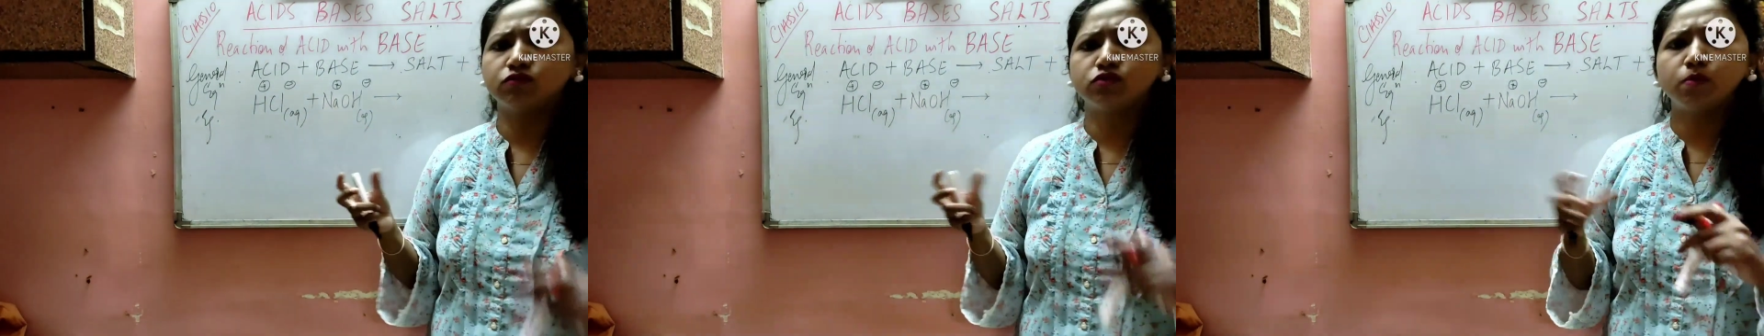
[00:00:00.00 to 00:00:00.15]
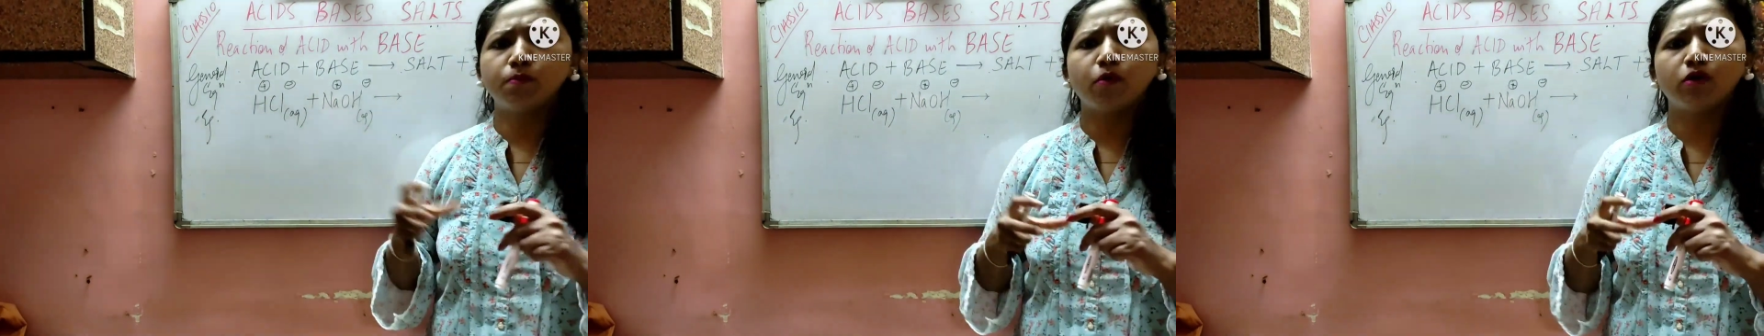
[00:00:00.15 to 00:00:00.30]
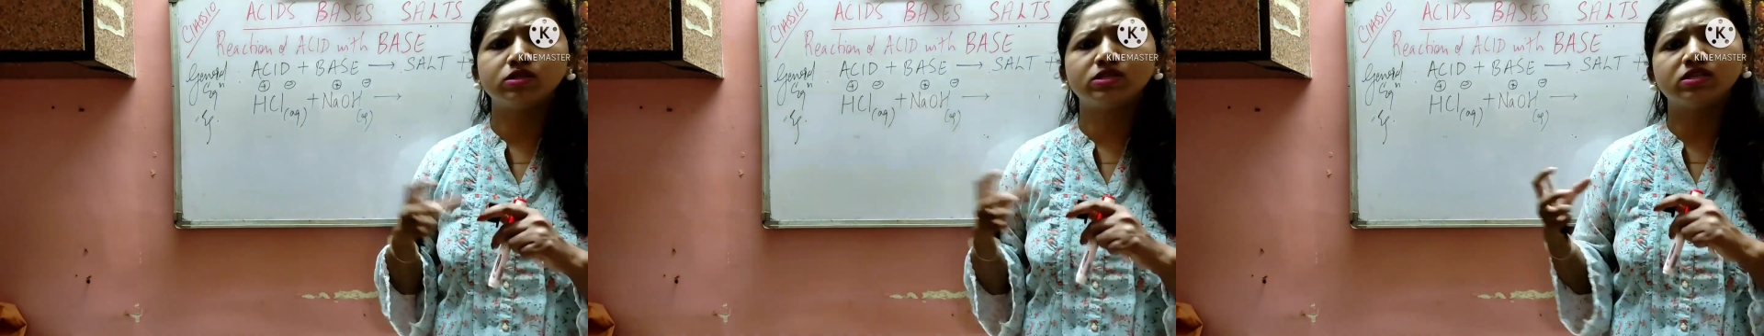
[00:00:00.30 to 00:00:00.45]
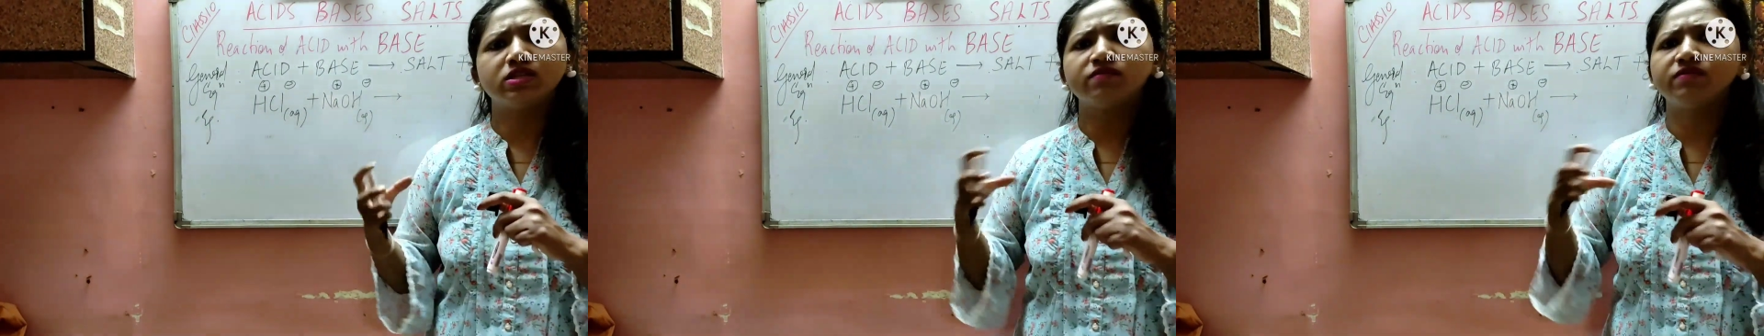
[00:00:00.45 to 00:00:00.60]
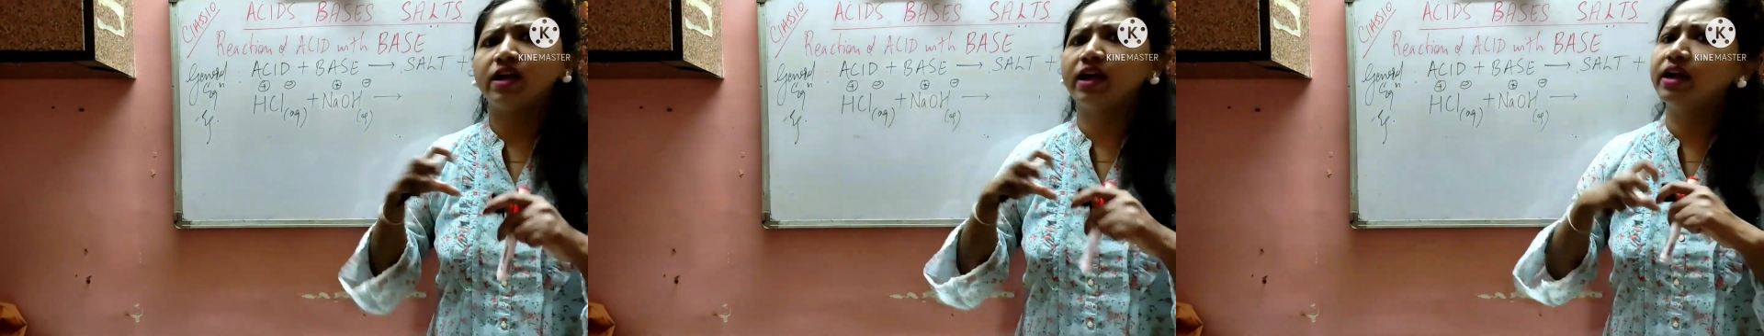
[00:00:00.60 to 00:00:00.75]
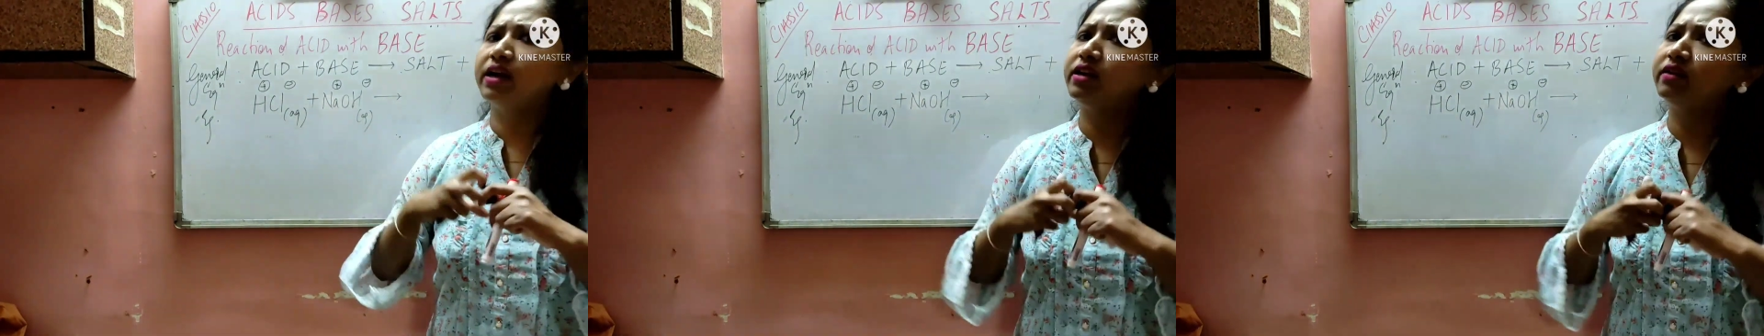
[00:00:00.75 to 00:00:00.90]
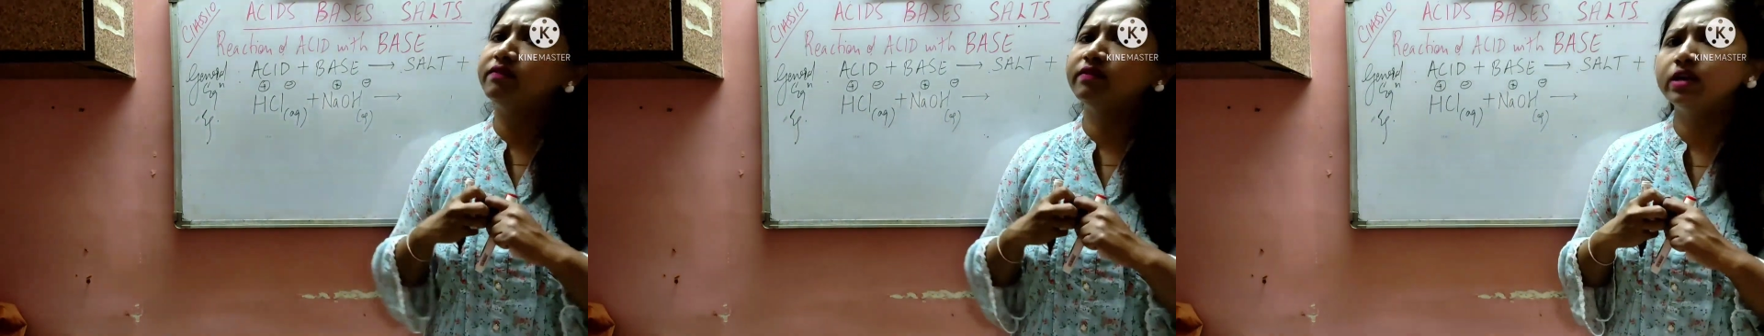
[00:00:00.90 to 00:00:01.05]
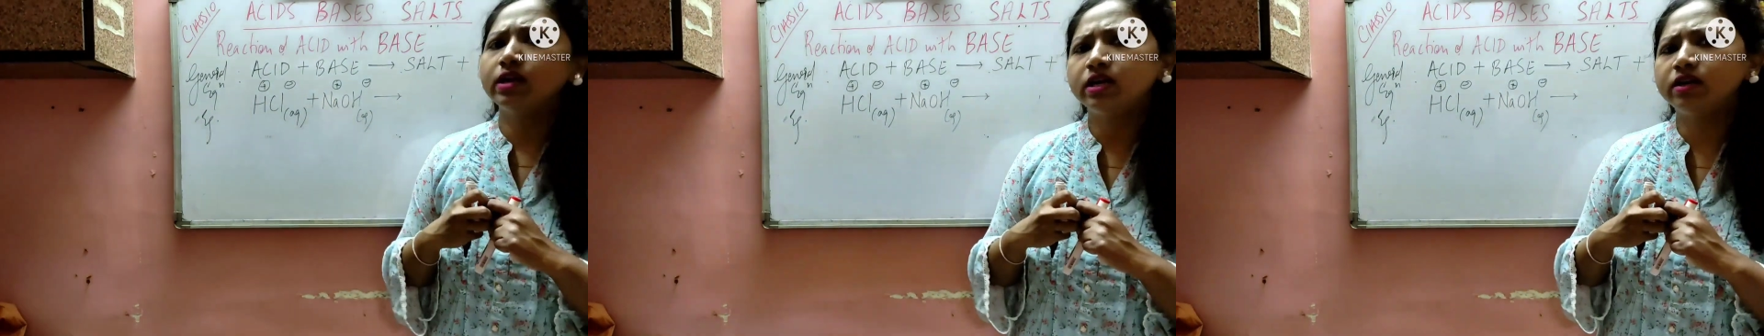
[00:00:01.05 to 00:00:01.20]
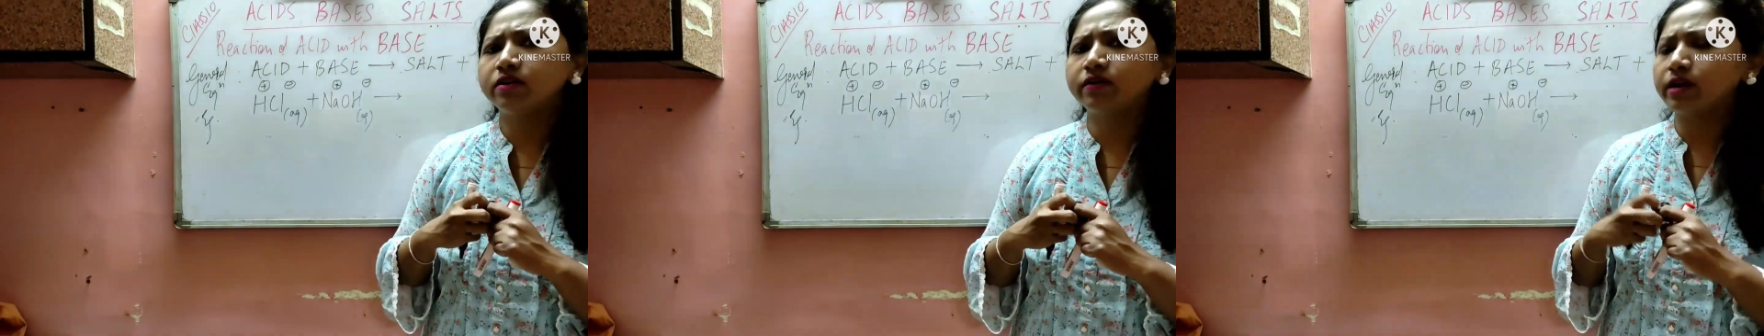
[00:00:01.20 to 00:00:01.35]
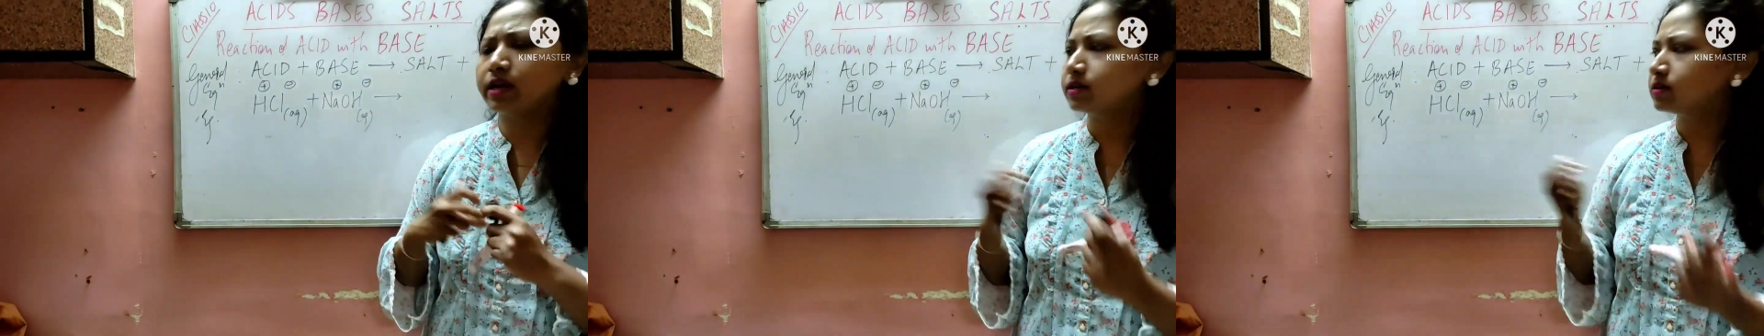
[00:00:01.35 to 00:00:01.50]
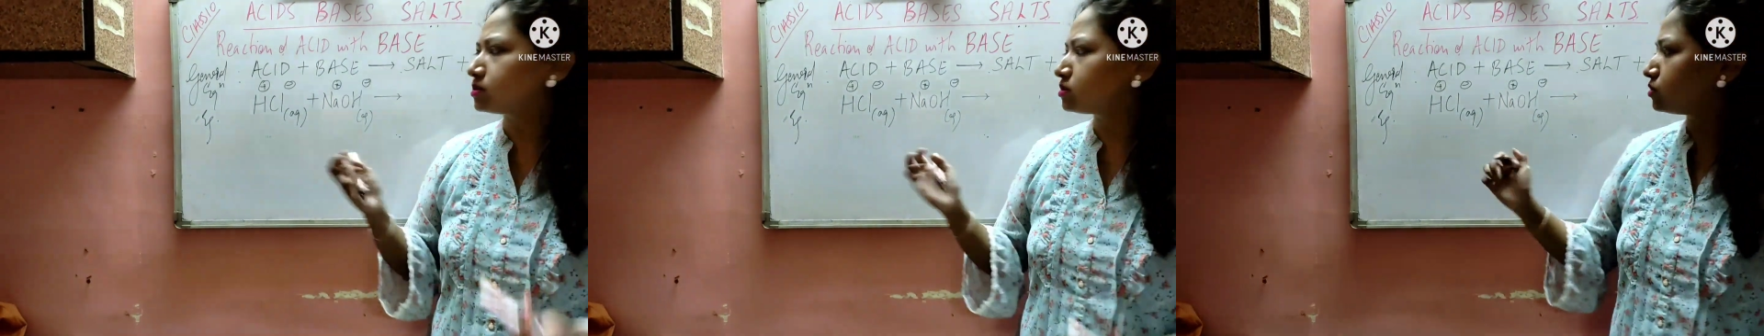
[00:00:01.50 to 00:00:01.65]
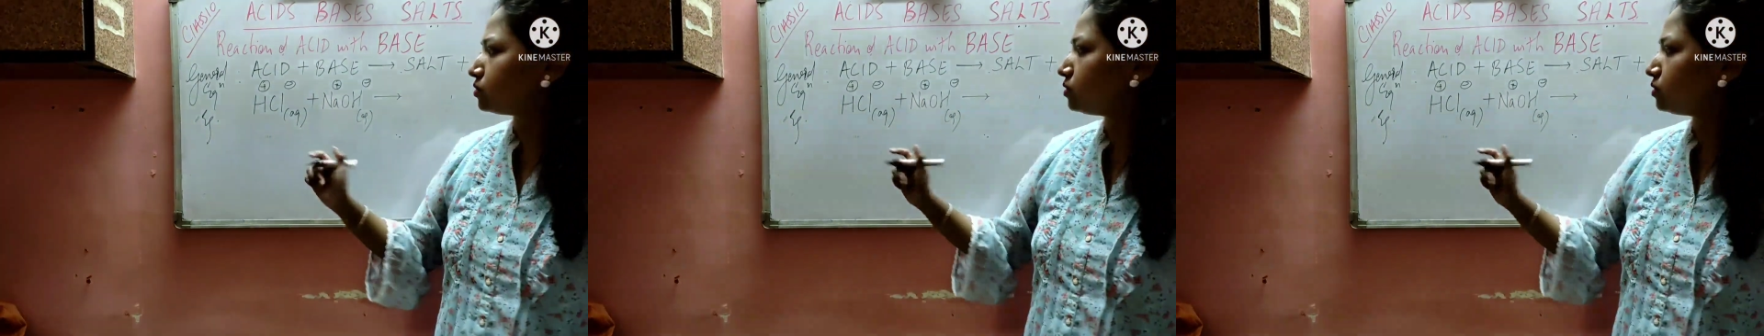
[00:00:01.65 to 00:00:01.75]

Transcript: so positive negative will attract.